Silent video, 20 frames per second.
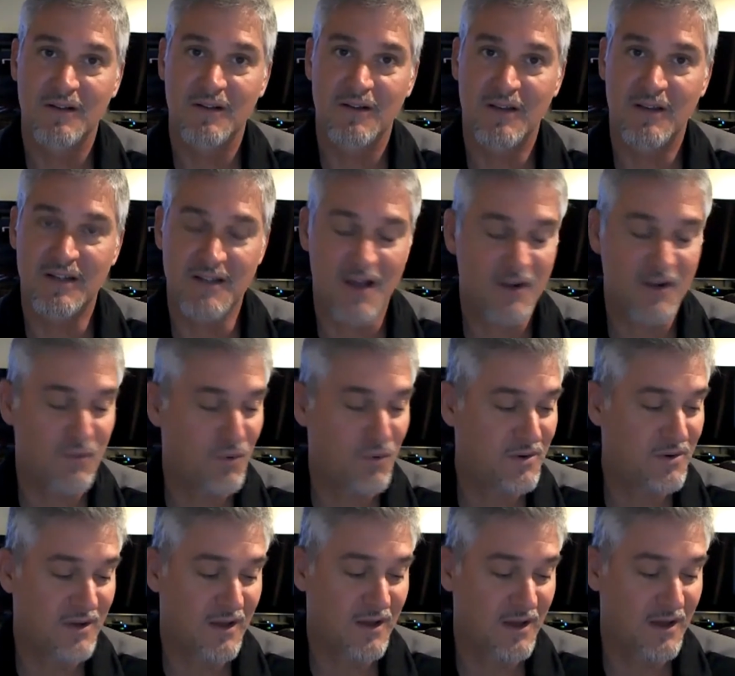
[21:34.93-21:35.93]
He's not
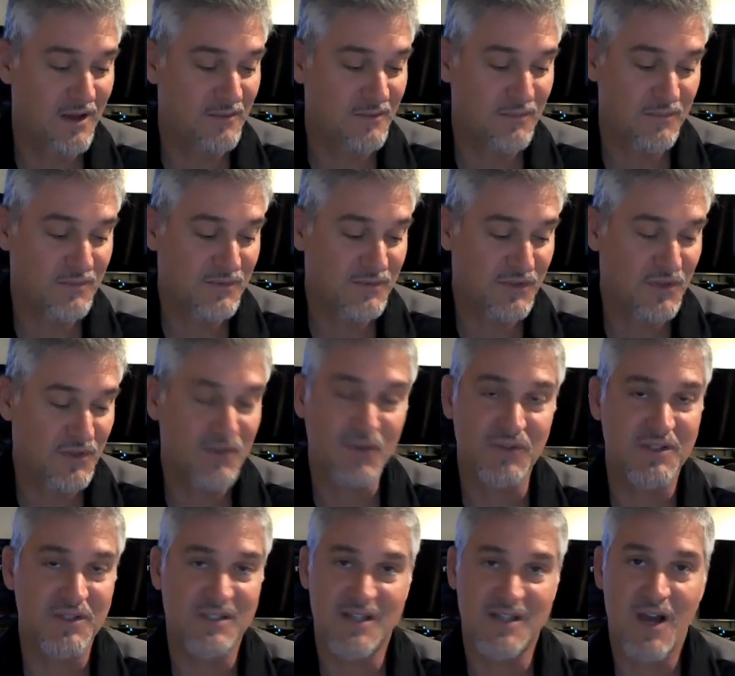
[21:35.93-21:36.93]

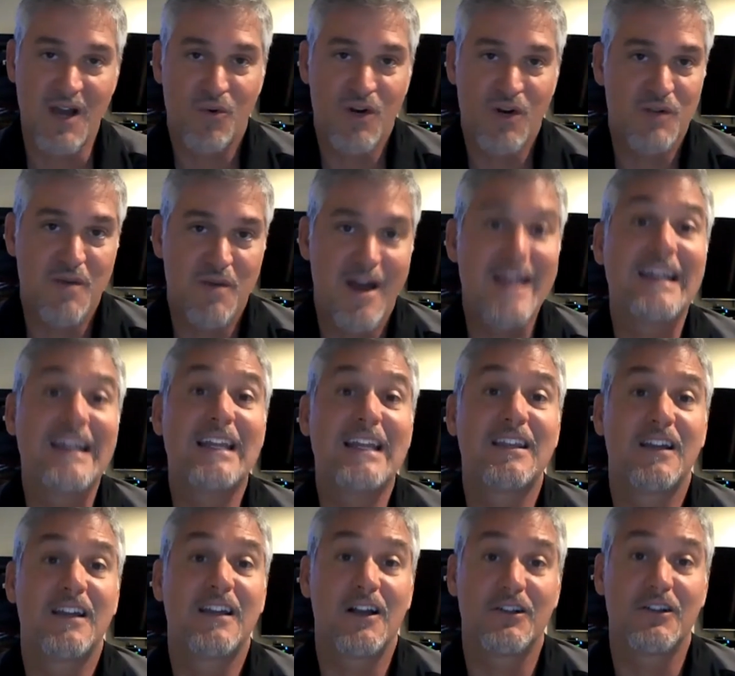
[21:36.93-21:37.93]
circles. He's not worried about
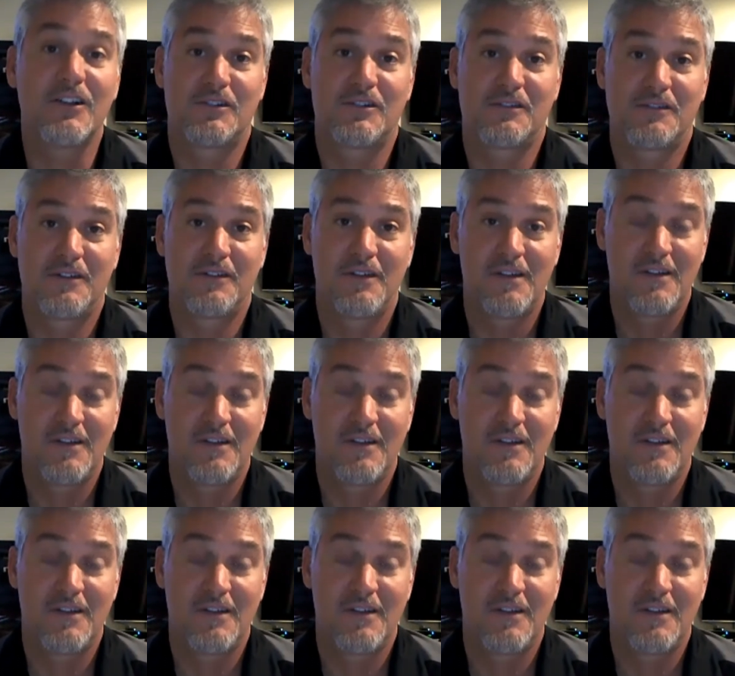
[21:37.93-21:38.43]
anything else.